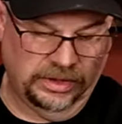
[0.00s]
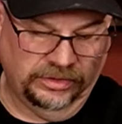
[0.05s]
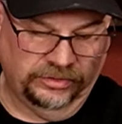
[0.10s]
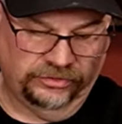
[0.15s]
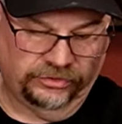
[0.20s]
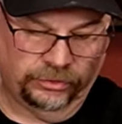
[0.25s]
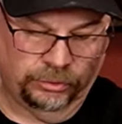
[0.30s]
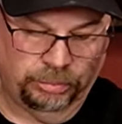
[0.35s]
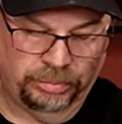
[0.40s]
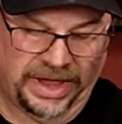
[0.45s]

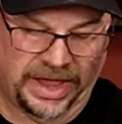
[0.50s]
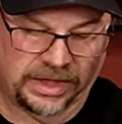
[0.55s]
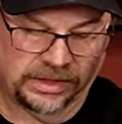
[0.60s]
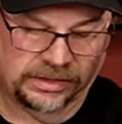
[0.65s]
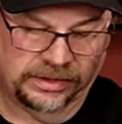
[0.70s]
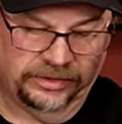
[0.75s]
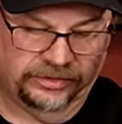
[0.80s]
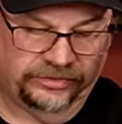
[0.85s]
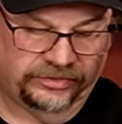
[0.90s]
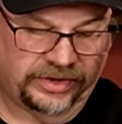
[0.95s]
So
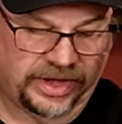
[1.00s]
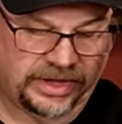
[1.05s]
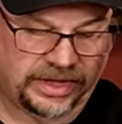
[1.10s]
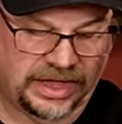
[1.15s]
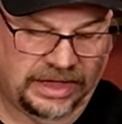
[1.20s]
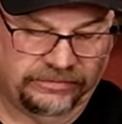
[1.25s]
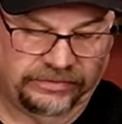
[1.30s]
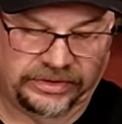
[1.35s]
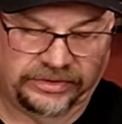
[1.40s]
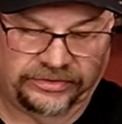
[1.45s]
balance, I
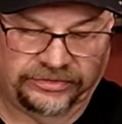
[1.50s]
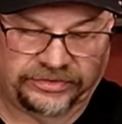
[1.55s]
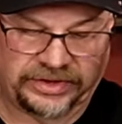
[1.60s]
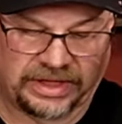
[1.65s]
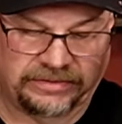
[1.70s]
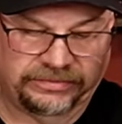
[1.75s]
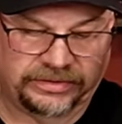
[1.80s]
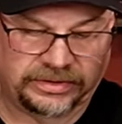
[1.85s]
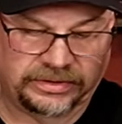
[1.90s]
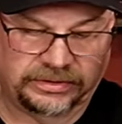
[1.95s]
gave it a
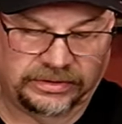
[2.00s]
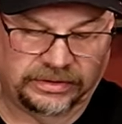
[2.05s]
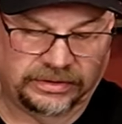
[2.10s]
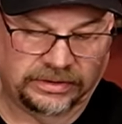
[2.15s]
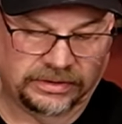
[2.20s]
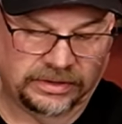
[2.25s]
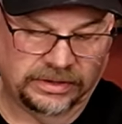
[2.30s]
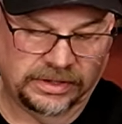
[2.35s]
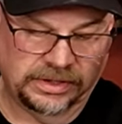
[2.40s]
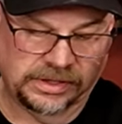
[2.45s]
7.
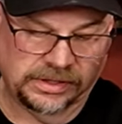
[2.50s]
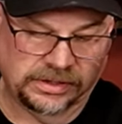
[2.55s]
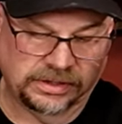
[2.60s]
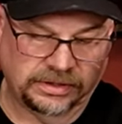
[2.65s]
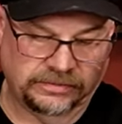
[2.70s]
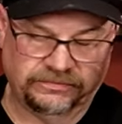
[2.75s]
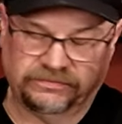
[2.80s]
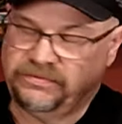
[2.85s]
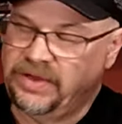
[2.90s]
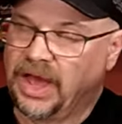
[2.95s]

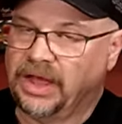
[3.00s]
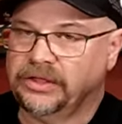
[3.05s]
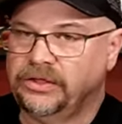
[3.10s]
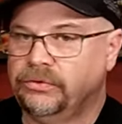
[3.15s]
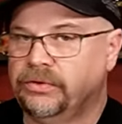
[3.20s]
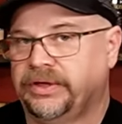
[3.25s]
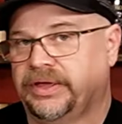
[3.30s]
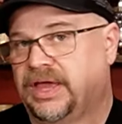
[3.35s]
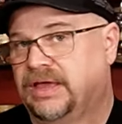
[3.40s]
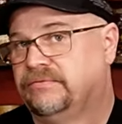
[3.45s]

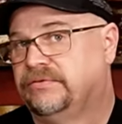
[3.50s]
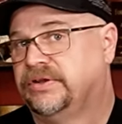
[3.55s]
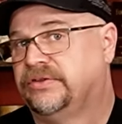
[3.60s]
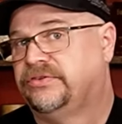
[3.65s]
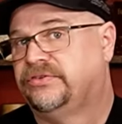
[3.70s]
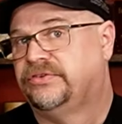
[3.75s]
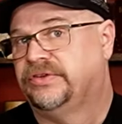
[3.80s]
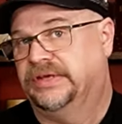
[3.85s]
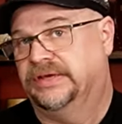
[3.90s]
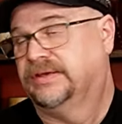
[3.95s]
Value, I gave it a
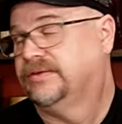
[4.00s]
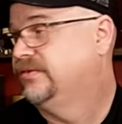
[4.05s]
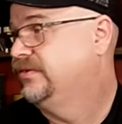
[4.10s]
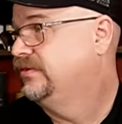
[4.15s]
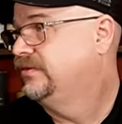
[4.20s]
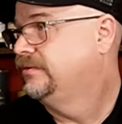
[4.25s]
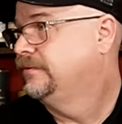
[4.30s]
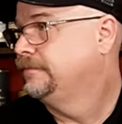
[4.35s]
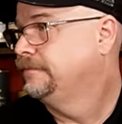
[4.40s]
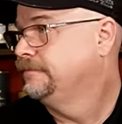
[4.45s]
6.